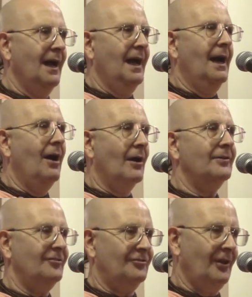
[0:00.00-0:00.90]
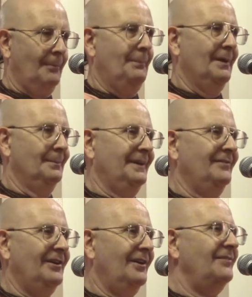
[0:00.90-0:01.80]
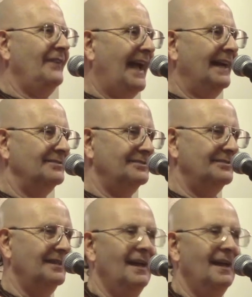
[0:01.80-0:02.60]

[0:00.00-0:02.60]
Heart, start pumping very fast.